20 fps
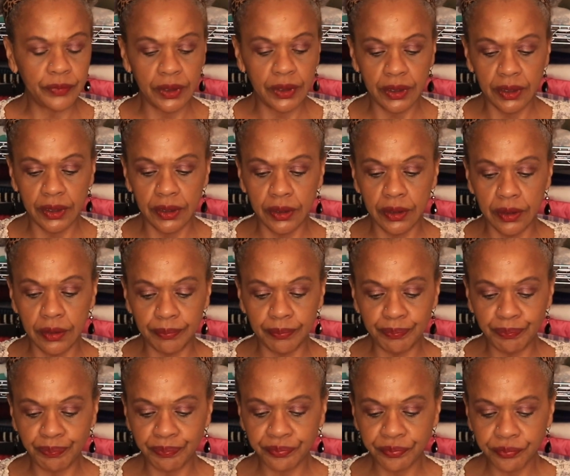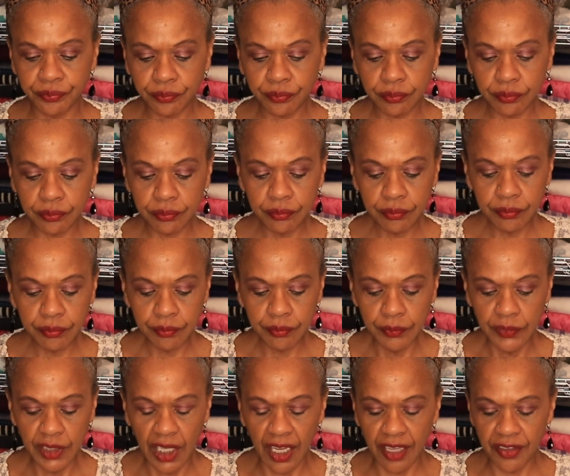
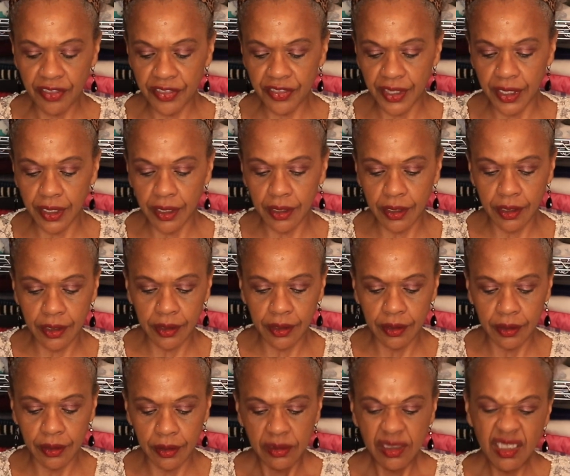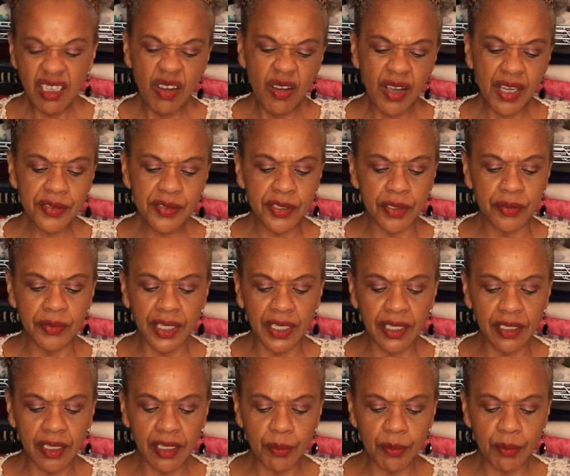I think, no, I'll donate it.